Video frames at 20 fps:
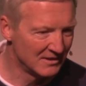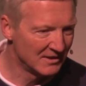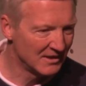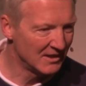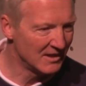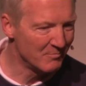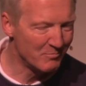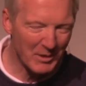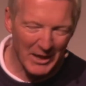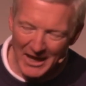
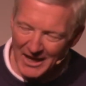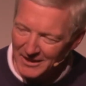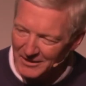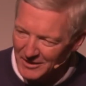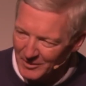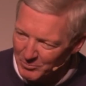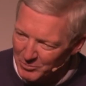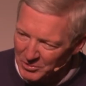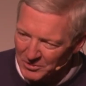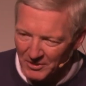and he paid
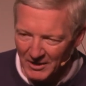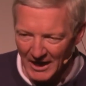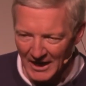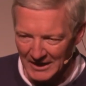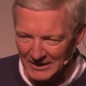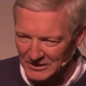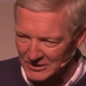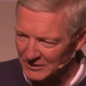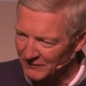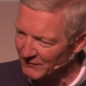the
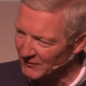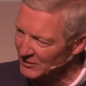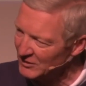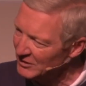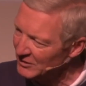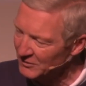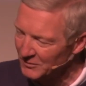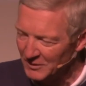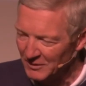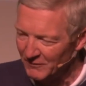price for
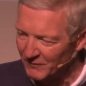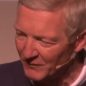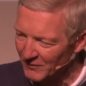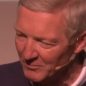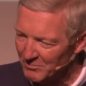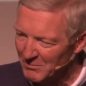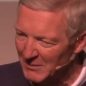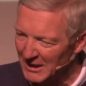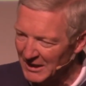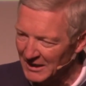you and for
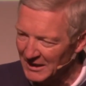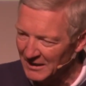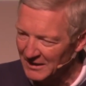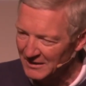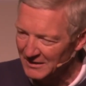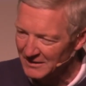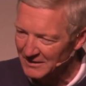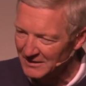me